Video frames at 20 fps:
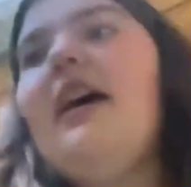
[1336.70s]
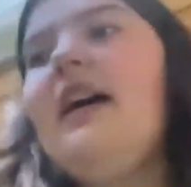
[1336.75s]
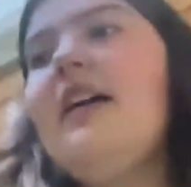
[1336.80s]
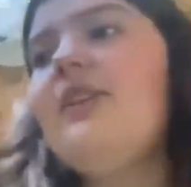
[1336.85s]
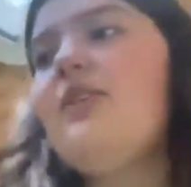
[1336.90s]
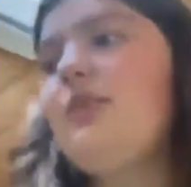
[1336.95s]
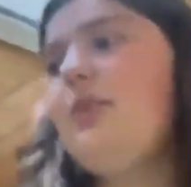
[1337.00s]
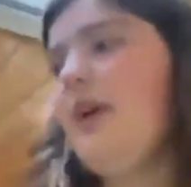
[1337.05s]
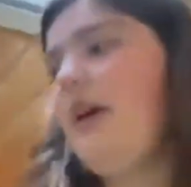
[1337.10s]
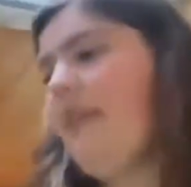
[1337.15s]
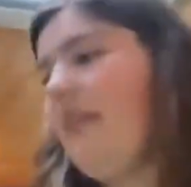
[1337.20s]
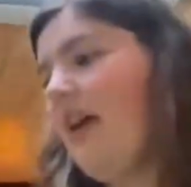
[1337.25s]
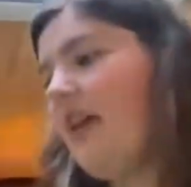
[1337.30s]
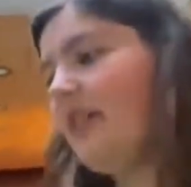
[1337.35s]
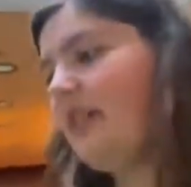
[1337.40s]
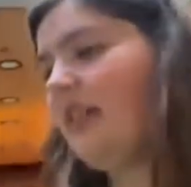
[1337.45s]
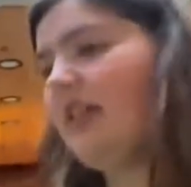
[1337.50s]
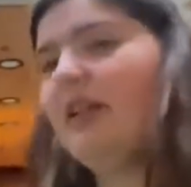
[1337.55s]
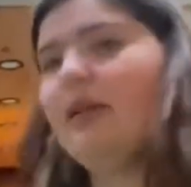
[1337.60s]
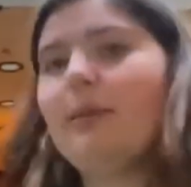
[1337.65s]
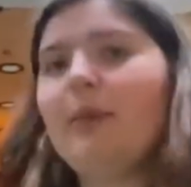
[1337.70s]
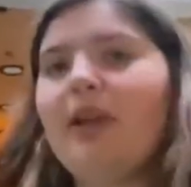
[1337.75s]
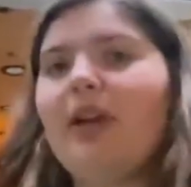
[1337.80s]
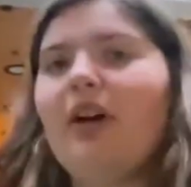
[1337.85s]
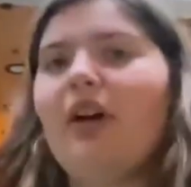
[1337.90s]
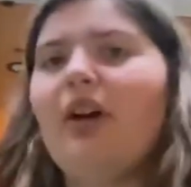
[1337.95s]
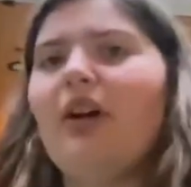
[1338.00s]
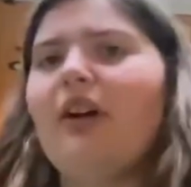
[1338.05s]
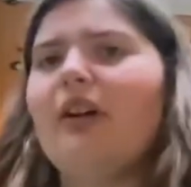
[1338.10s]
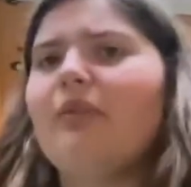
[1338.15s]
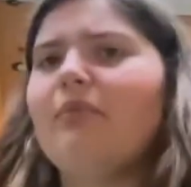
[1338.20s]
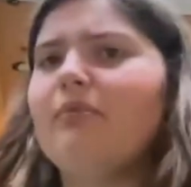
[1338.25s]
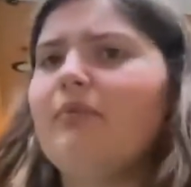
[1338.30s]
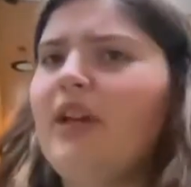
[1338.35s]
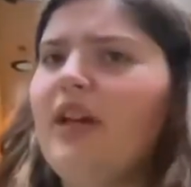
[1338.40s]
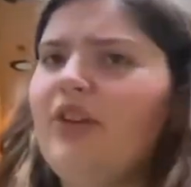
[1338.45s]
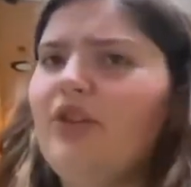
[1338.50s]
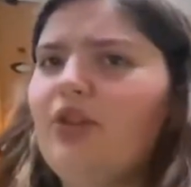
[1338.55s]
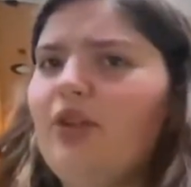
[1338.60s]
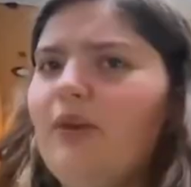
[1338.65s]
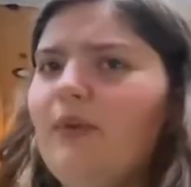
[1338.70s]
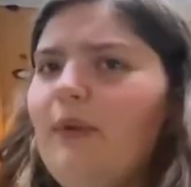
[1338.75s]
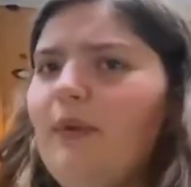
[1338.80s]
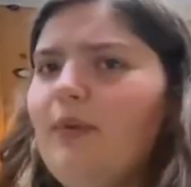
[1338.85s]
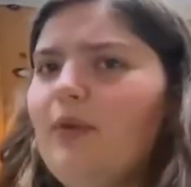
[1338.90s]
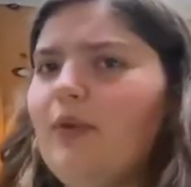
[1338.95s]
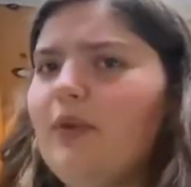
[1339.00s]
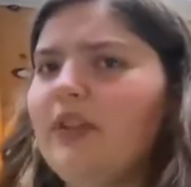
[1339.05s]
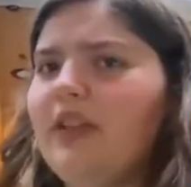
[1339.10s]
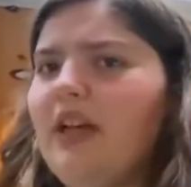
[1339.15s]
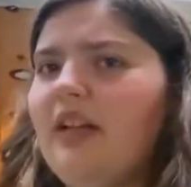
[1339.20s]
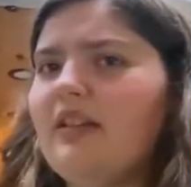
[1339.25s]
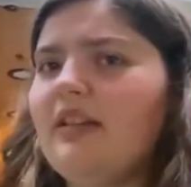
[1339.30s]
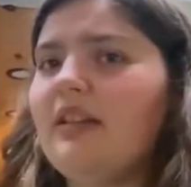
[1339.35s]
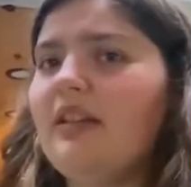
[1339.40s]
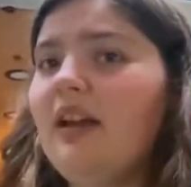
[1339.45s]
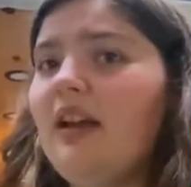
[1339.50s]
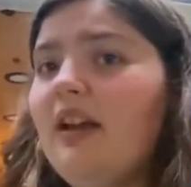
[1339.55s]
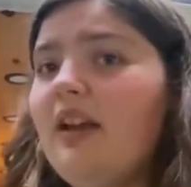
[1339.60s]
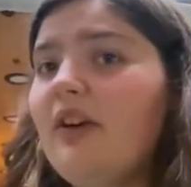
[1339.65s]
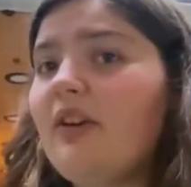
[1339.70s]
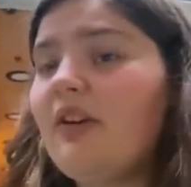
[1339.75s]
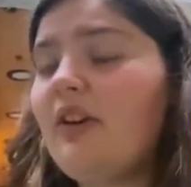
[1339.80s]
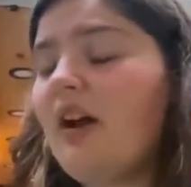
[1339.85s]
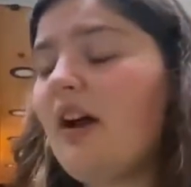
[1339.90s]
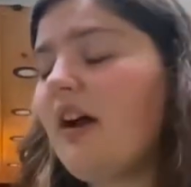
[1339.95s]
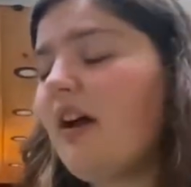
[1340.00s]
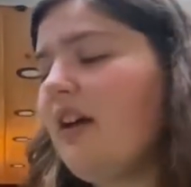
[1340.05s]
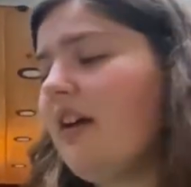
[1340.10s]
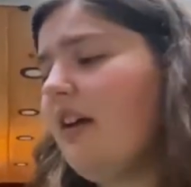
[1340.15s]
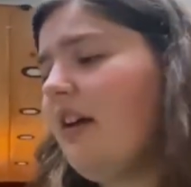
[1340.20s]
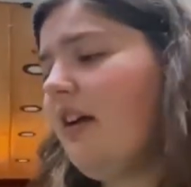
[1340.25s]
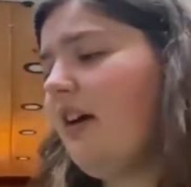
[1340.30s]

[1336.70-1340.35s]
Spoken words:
I do have that sitting in my car. Not sure if I'm doing that tonight or not.